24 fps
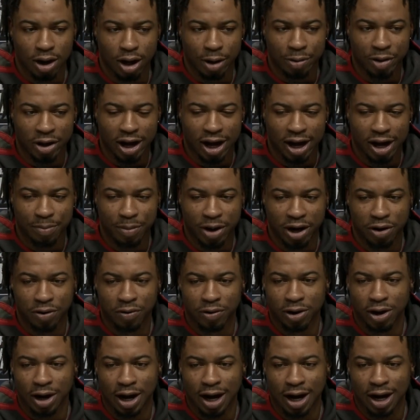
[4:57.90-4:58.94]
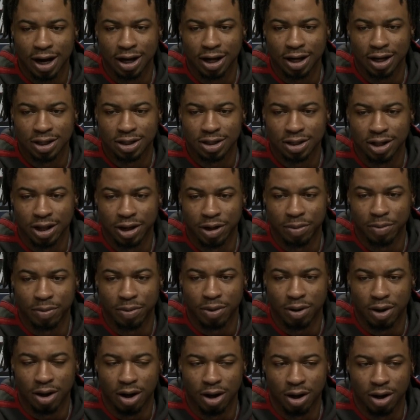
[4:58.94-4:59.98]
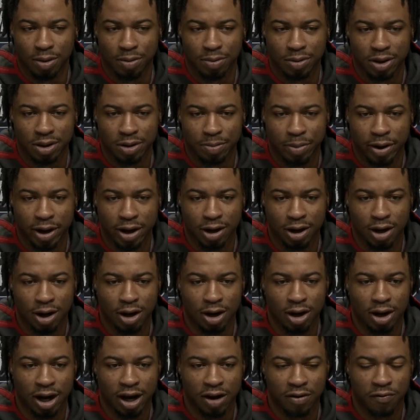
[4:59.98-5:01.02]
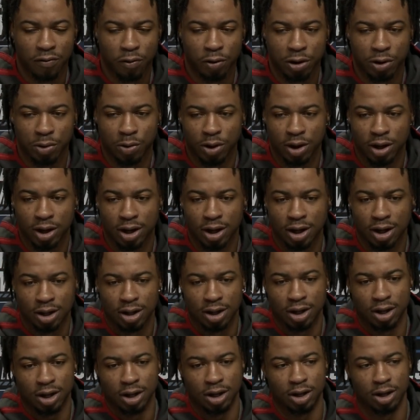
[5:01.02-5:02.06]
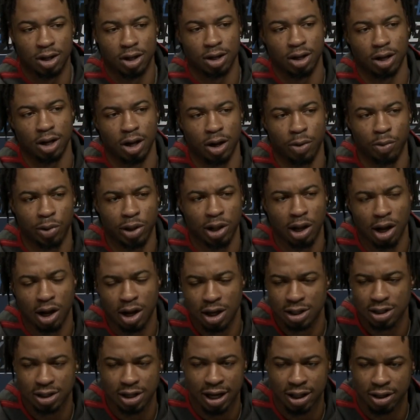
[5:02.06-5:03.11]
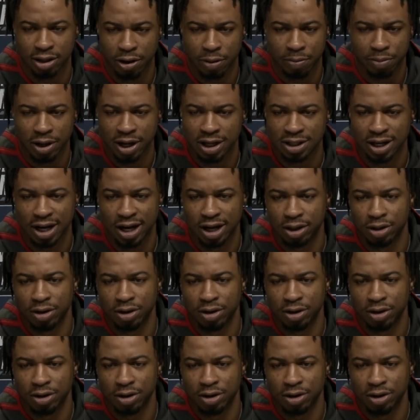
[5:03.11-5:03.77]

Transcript: I think I had my career high against them in the Pentagon. I had 41, and then we lost at their place. I had